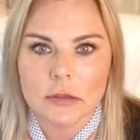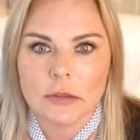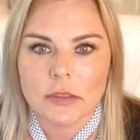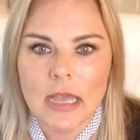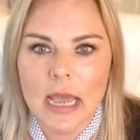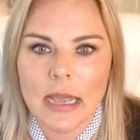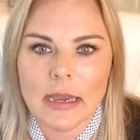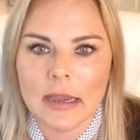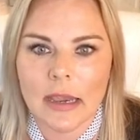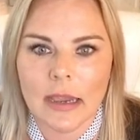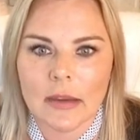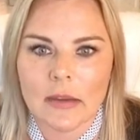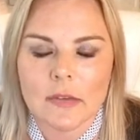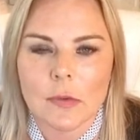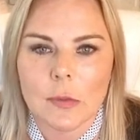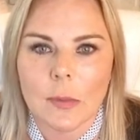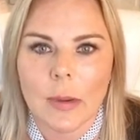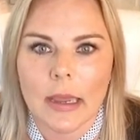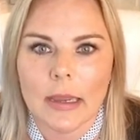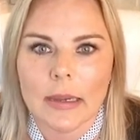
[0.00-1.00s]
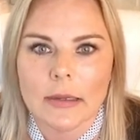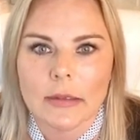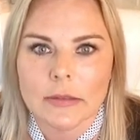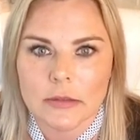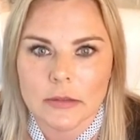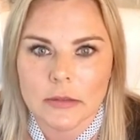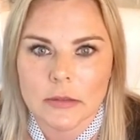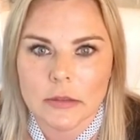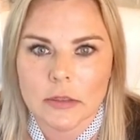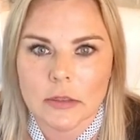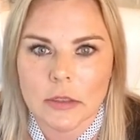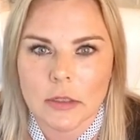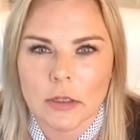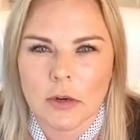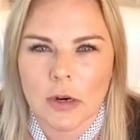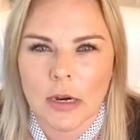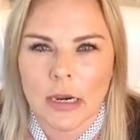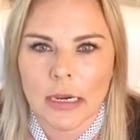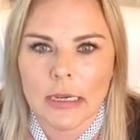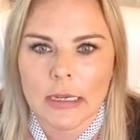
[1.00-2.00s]
10 days away, all
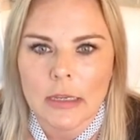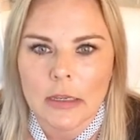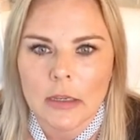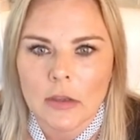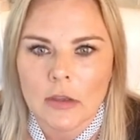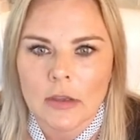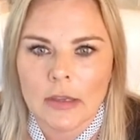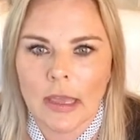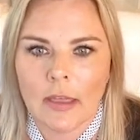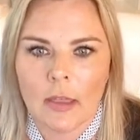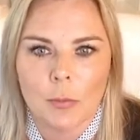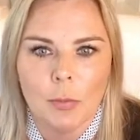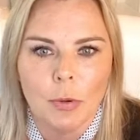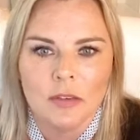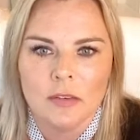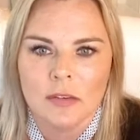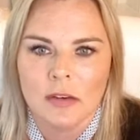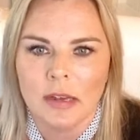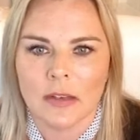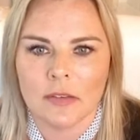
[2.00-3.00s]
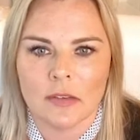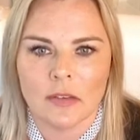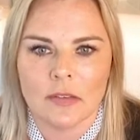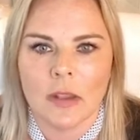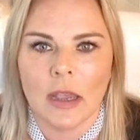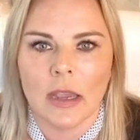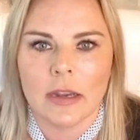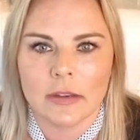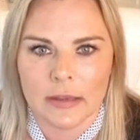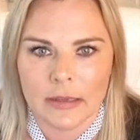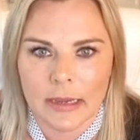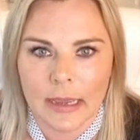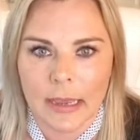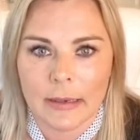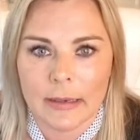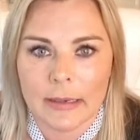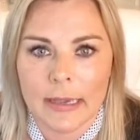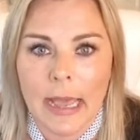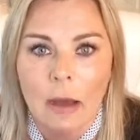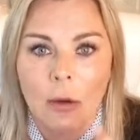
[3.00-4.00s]
right? Yeah, the president hasn't signed it
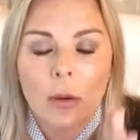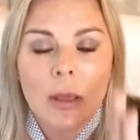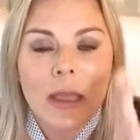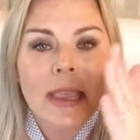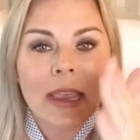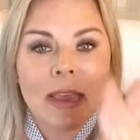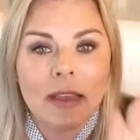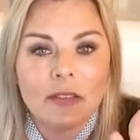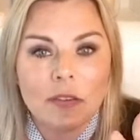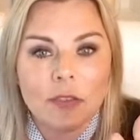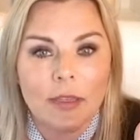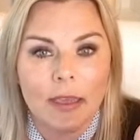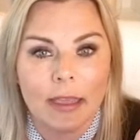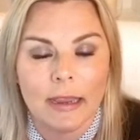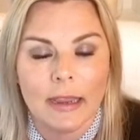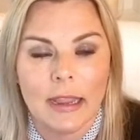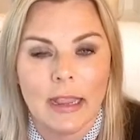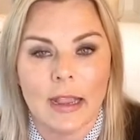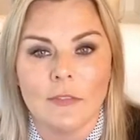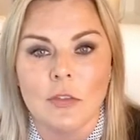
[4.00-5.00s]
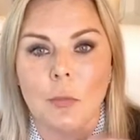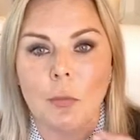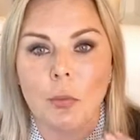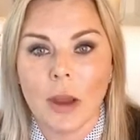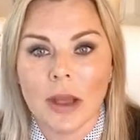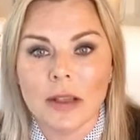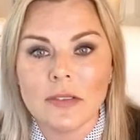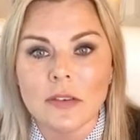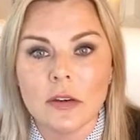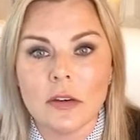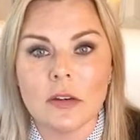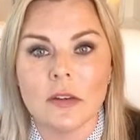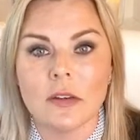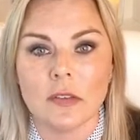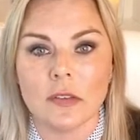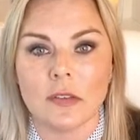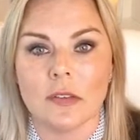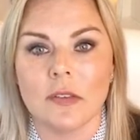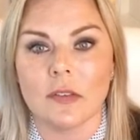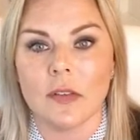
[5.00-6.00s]
yet. Now, here's the thing. If the president
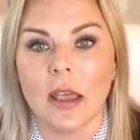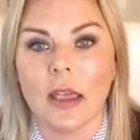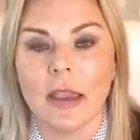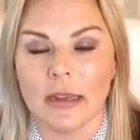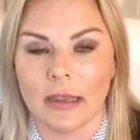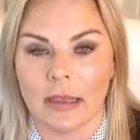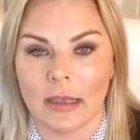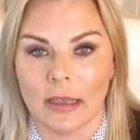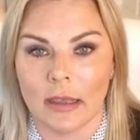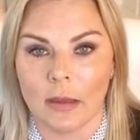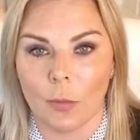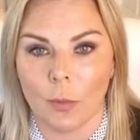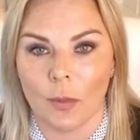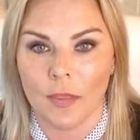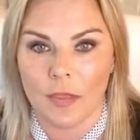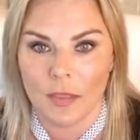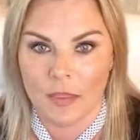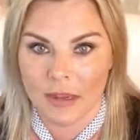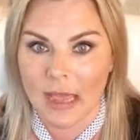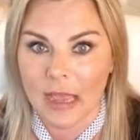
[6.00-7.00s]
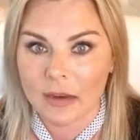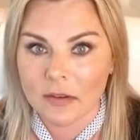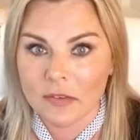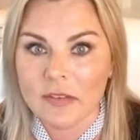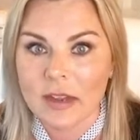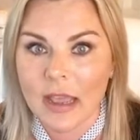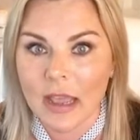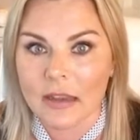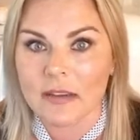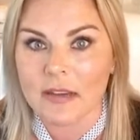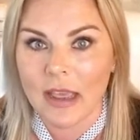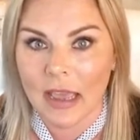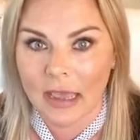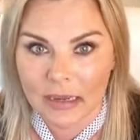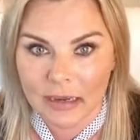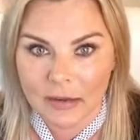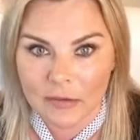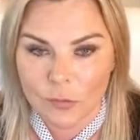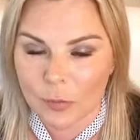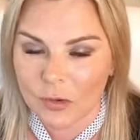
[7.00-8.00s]
doesn't sign it within the next 10
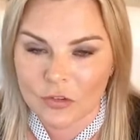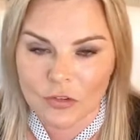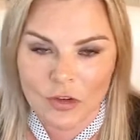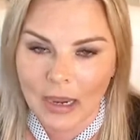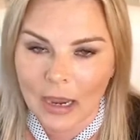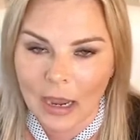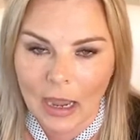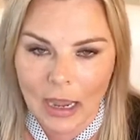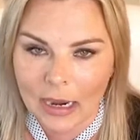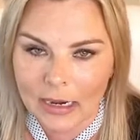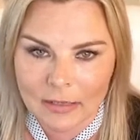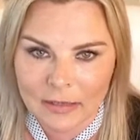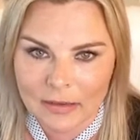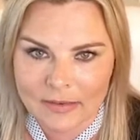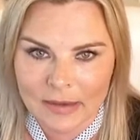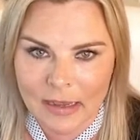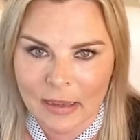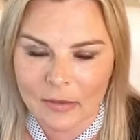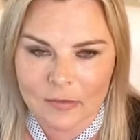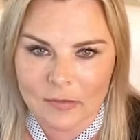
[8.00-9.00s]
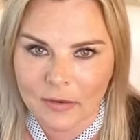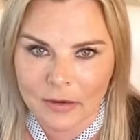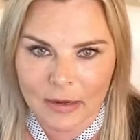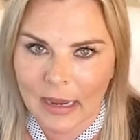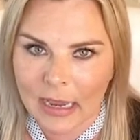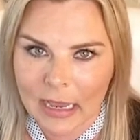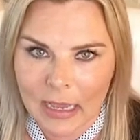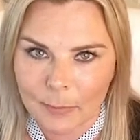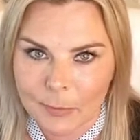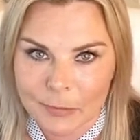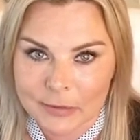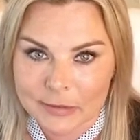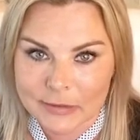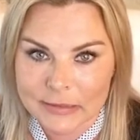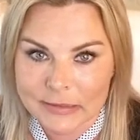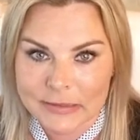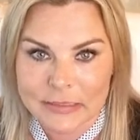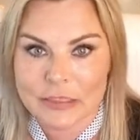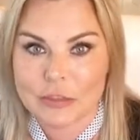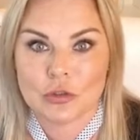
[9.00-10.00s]
days, which I highly doubt is going to happen
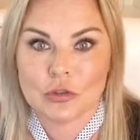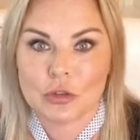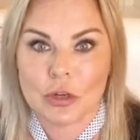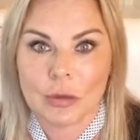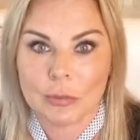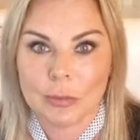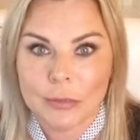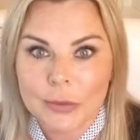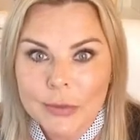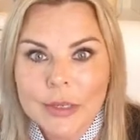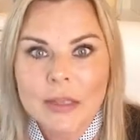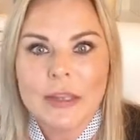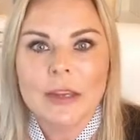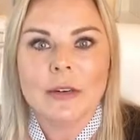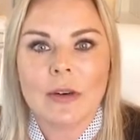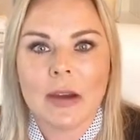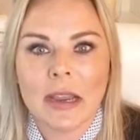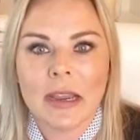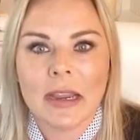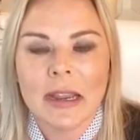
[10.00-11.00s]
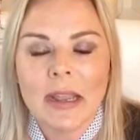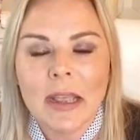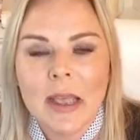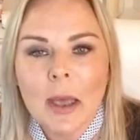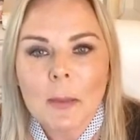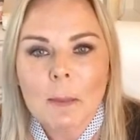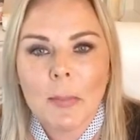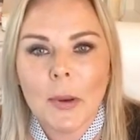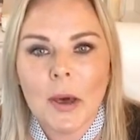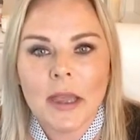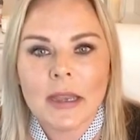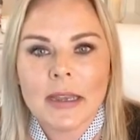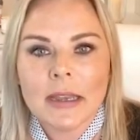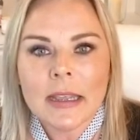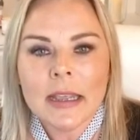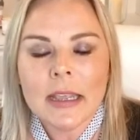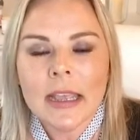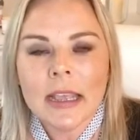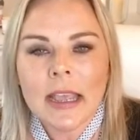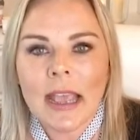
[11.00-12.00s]
because it's Trump, right?
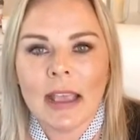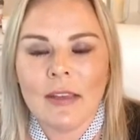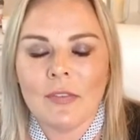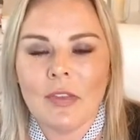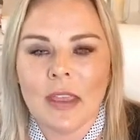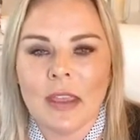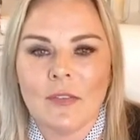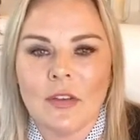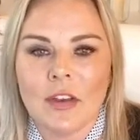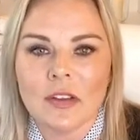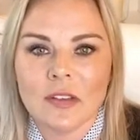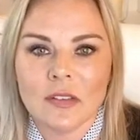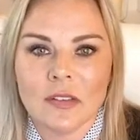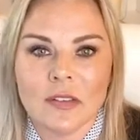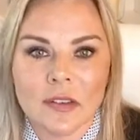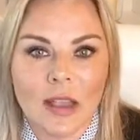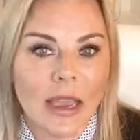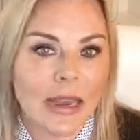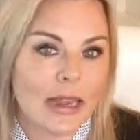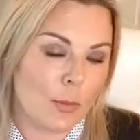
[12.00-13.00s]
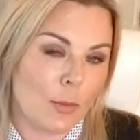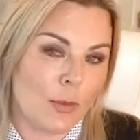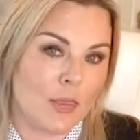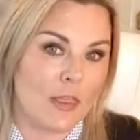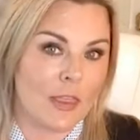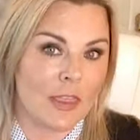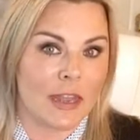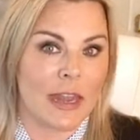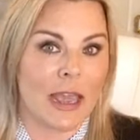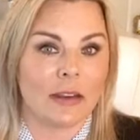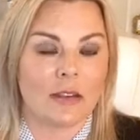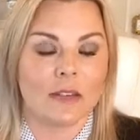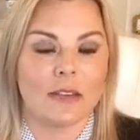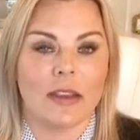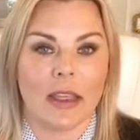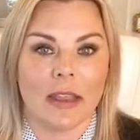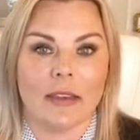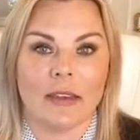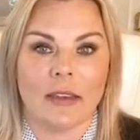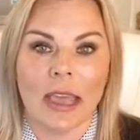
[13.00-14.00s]
But if he doesn't sign it within the next
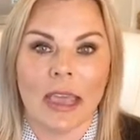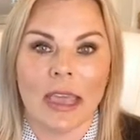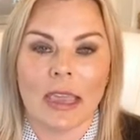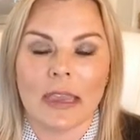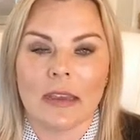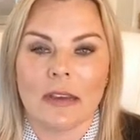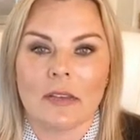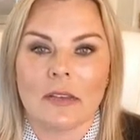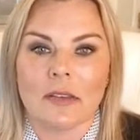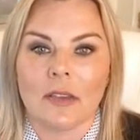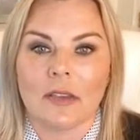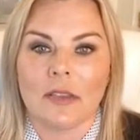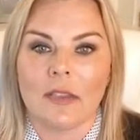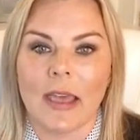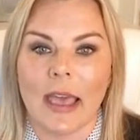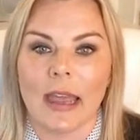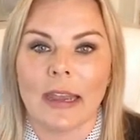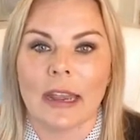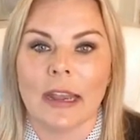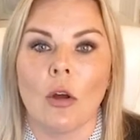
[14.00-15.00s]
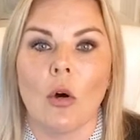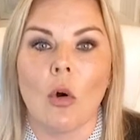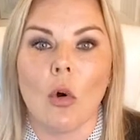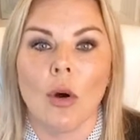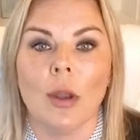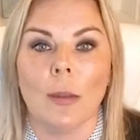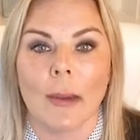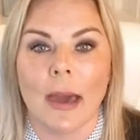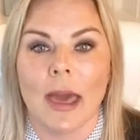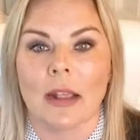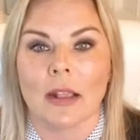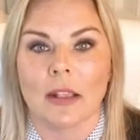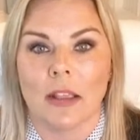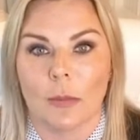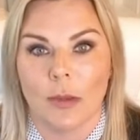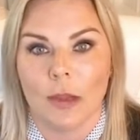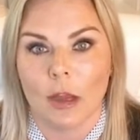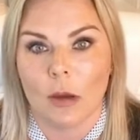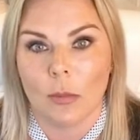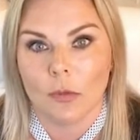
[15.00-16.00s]
10 days, then it automatically
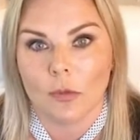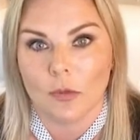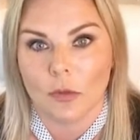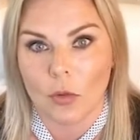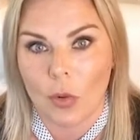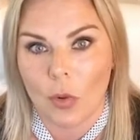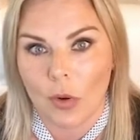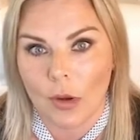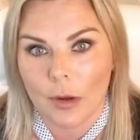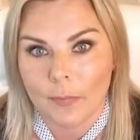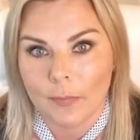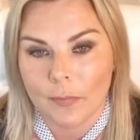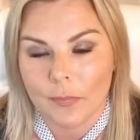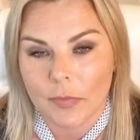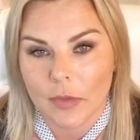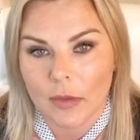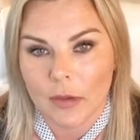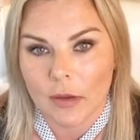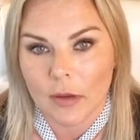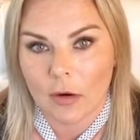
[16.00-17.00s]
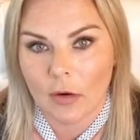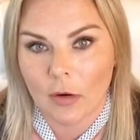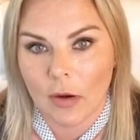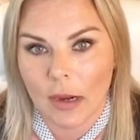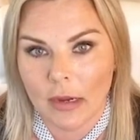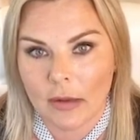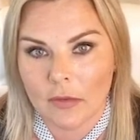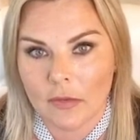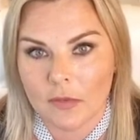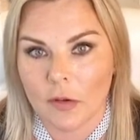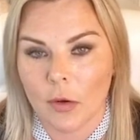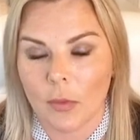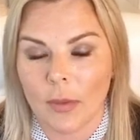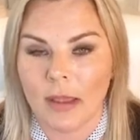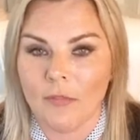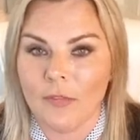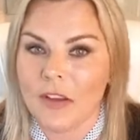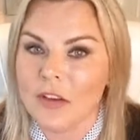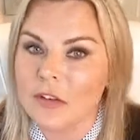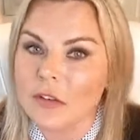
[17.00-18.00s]
becomes law. All right, so
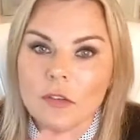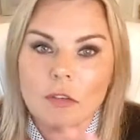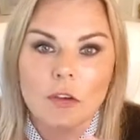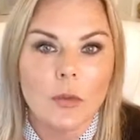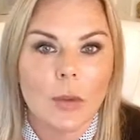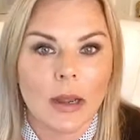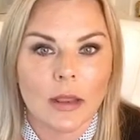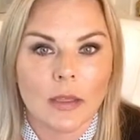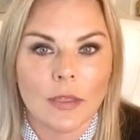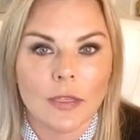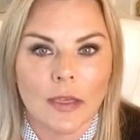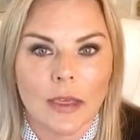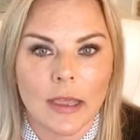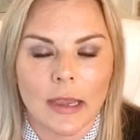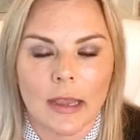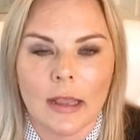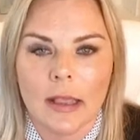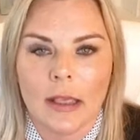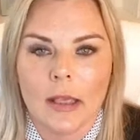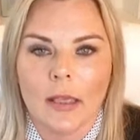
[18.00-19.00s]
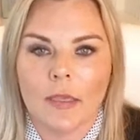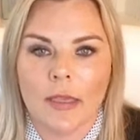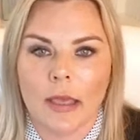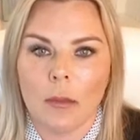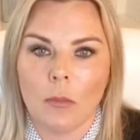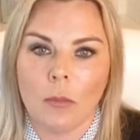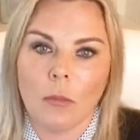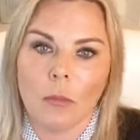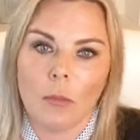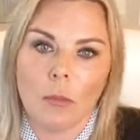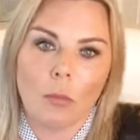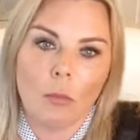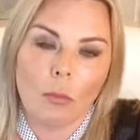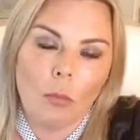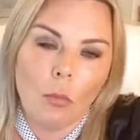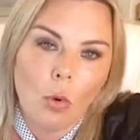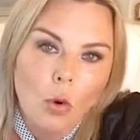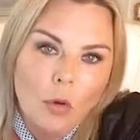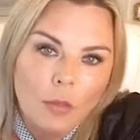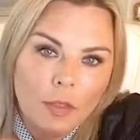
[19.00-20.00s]
if he doesn't do anything, then
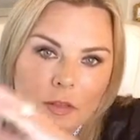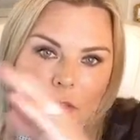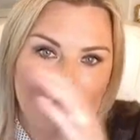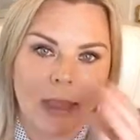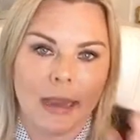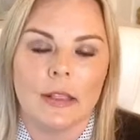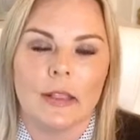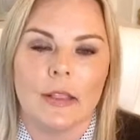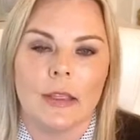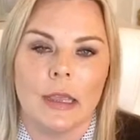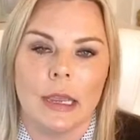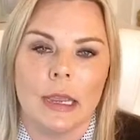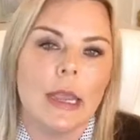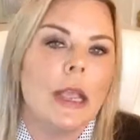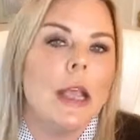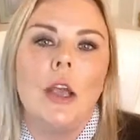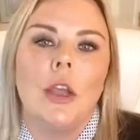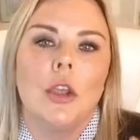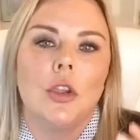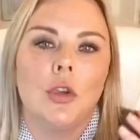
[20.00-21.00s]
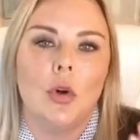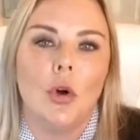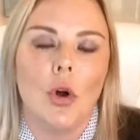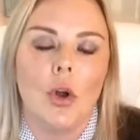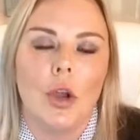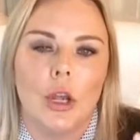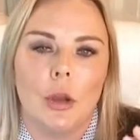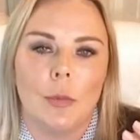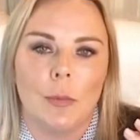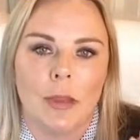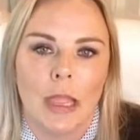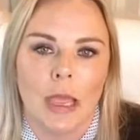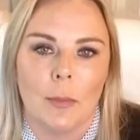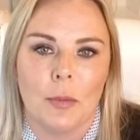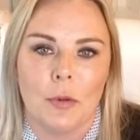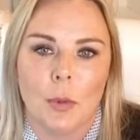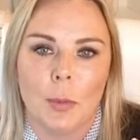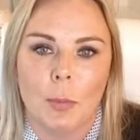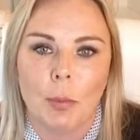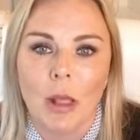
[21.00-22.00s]
more than likely you're going to be
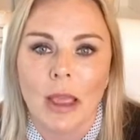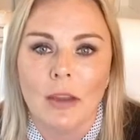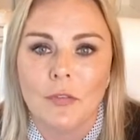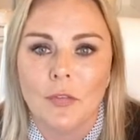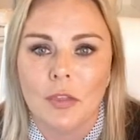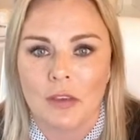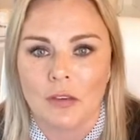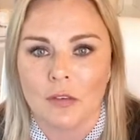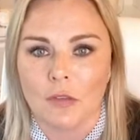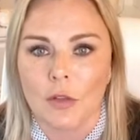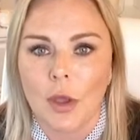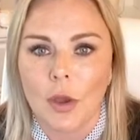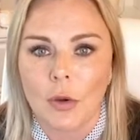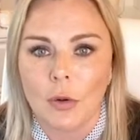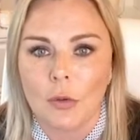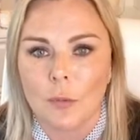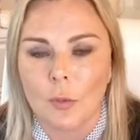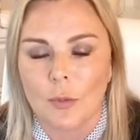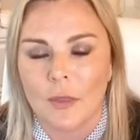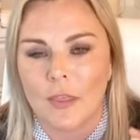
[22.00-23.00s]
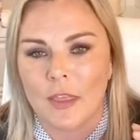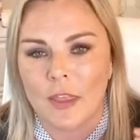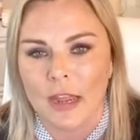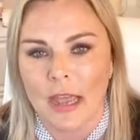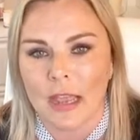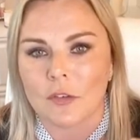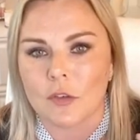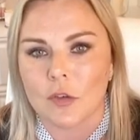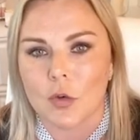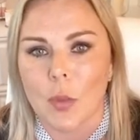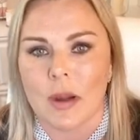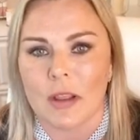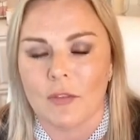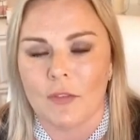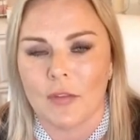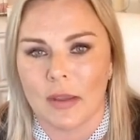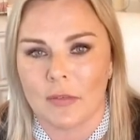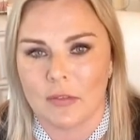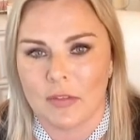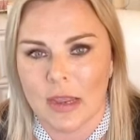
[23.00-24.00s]
able to apply for these loans within the next
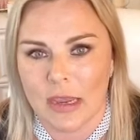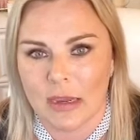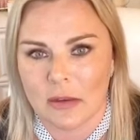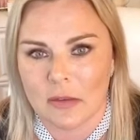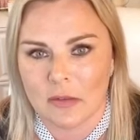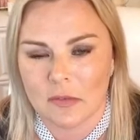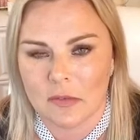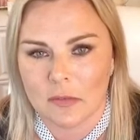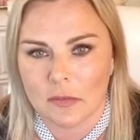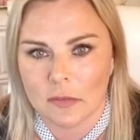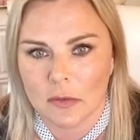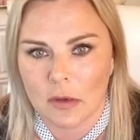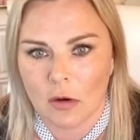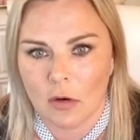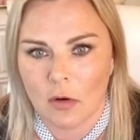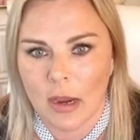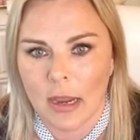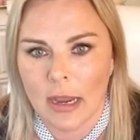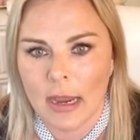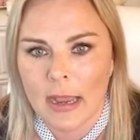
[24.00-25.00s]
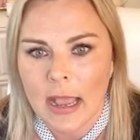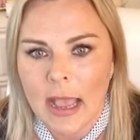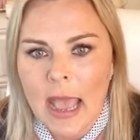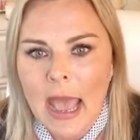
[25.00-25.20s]
25 days. All right,